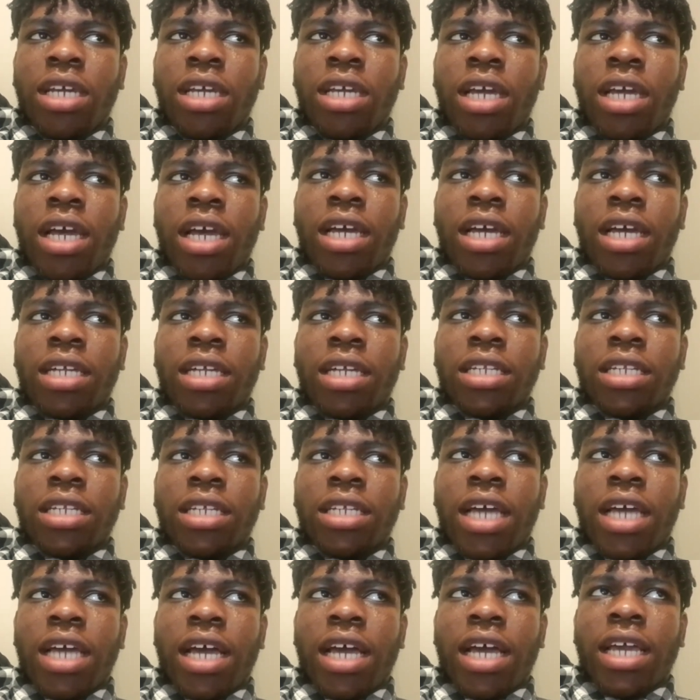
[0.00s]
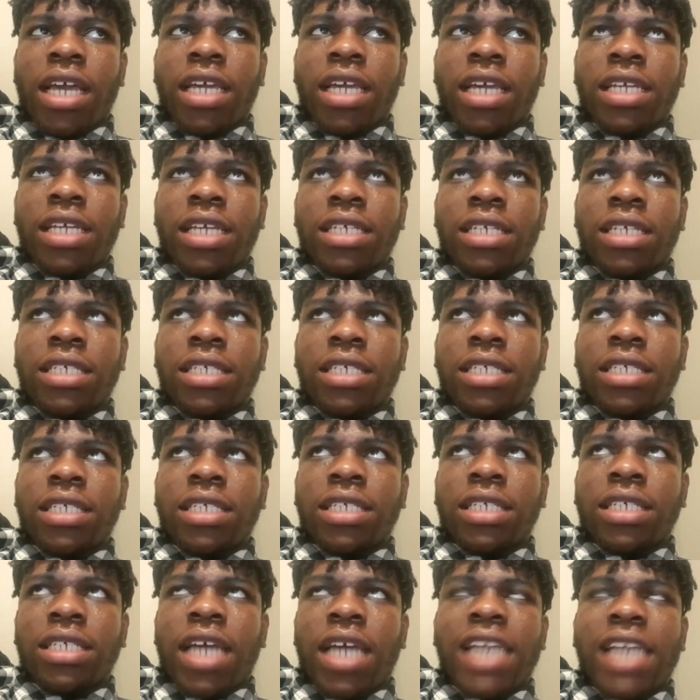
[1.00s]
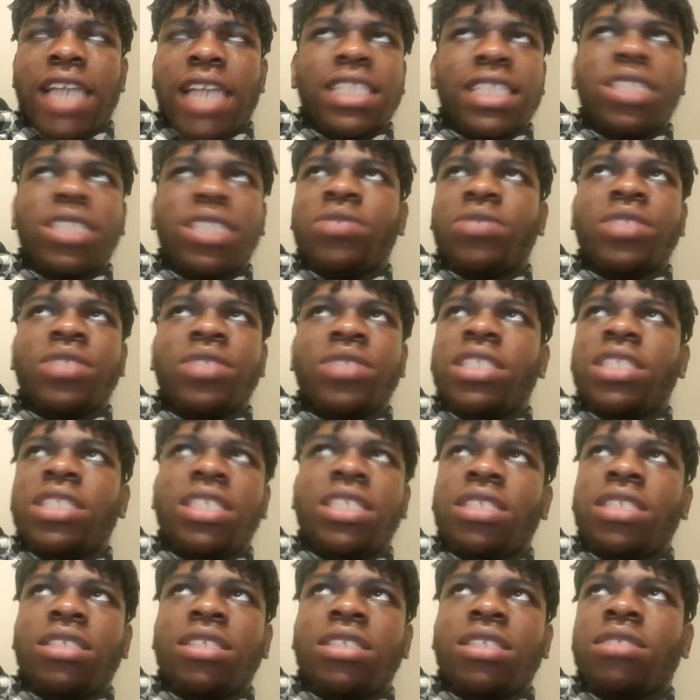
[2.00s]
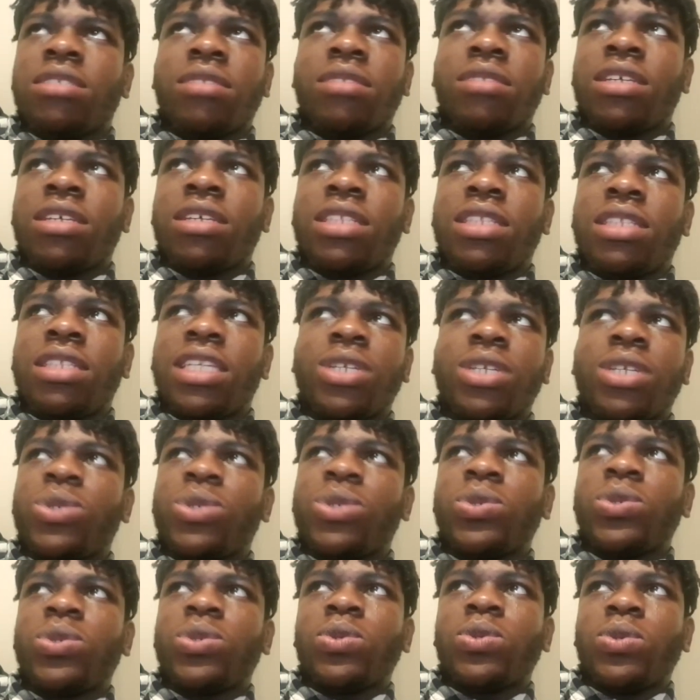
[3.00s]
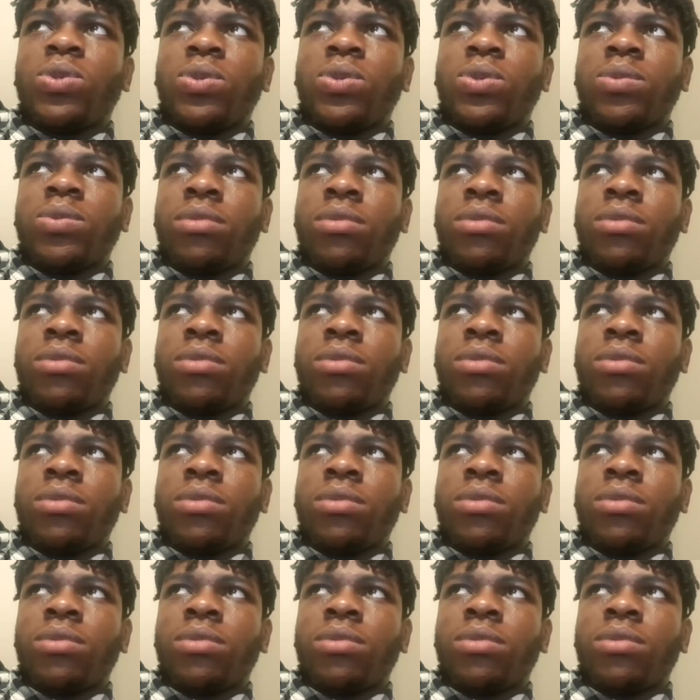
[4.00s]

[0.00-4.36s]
and I didn't really think to